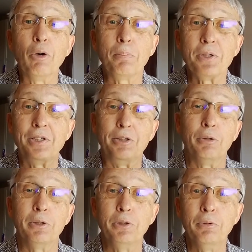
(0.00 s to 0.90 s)
The
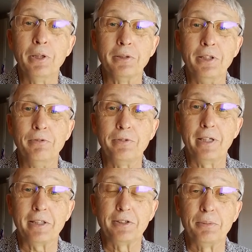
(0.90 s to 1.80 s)
opposite of what you want, in
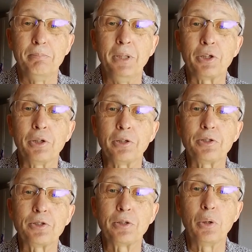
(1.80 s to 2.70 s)
fact,
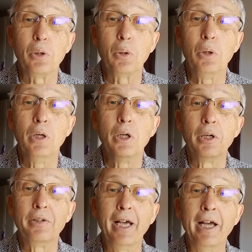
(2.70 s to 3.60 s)
because
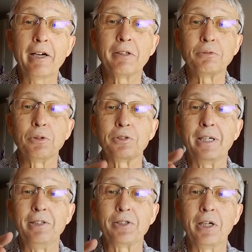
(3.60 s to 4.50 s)
the aircraft
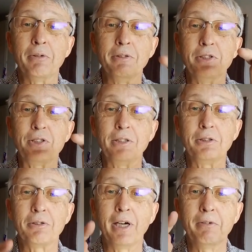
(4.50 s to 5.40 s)
rotates around the
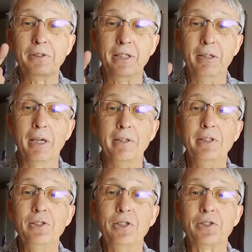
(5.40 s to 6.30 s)
center of gravity,
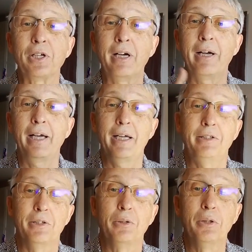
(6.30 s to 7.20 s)
and this is
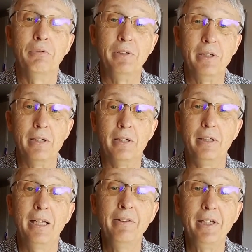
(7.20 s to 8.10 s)
ahead of
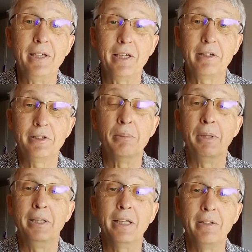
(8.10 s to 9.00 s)
the landing gear, the
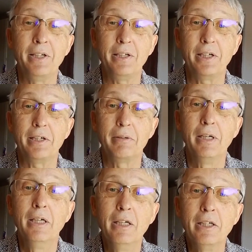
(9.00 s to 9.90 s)
main landing gear.
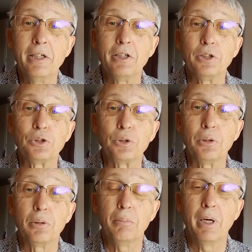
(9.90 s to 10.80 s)

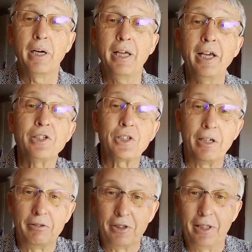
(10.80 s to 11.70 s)
So I
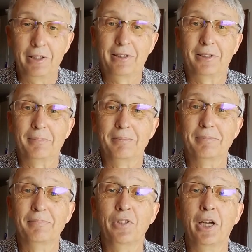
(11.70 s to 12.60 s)
exaggerate
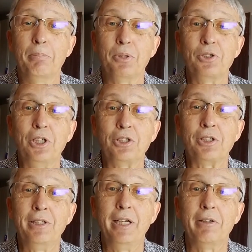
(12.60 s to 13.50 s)
the
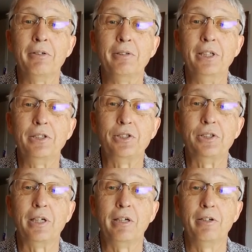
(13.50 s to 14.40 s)
position here on
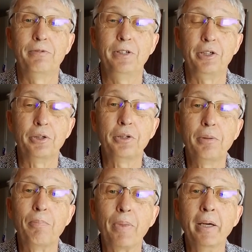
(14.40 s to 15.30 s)
this uh, figure,